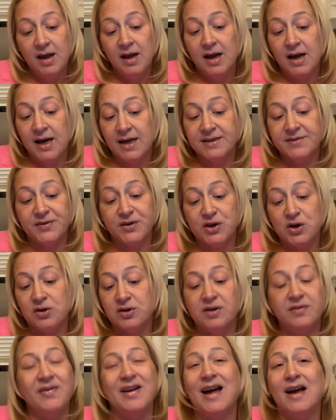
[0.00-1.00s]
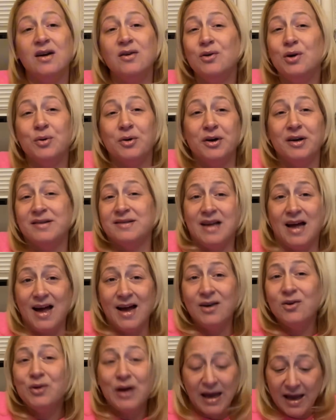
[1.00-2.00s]
As for Joseph, I don't know where he is. I
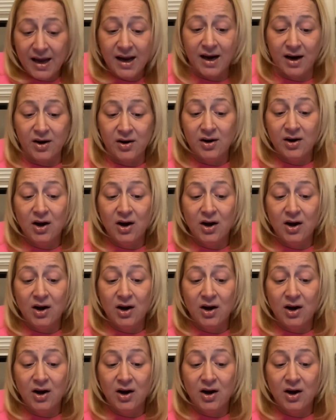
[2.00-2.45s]
don't care.